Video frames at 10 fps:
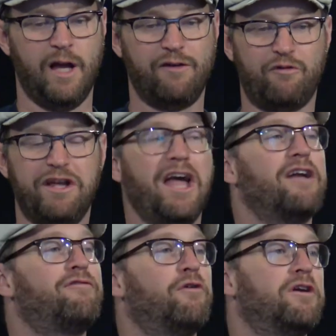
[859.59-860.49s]
if we
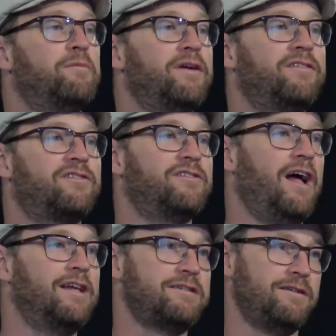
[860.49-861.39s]
can't afford a big
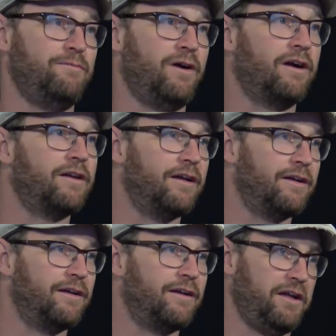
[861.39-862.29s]
snazzy
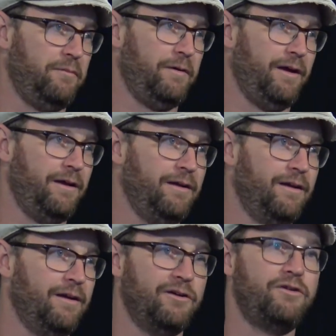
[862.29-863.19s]
marketing campaign,
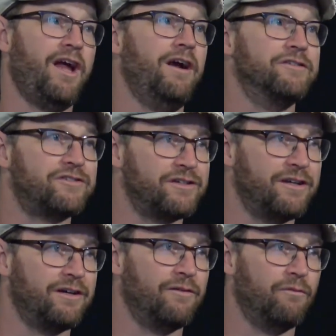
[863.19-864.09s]
yeah. who cares?
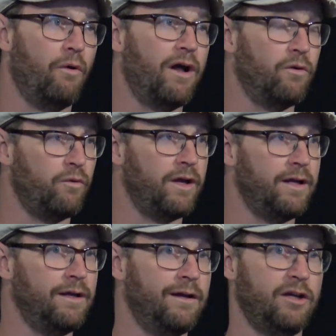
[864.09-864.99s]
Why don't
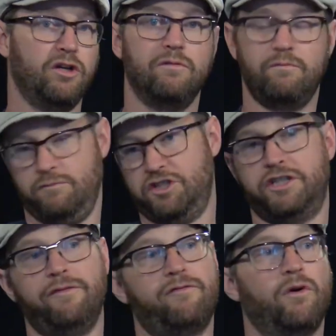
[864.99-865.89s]
we
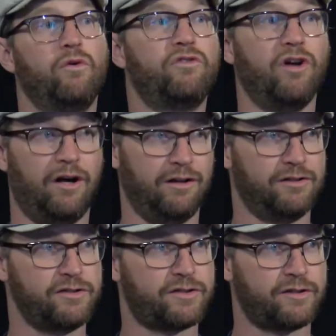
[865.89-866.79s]
shift those
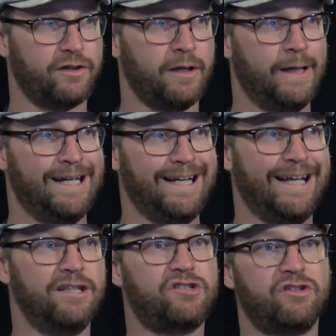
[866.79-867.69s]
dollars
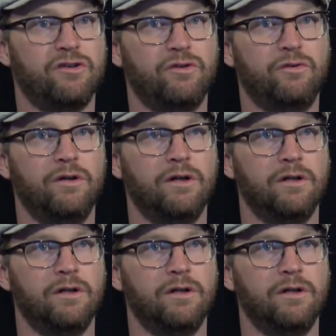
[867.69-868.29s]
into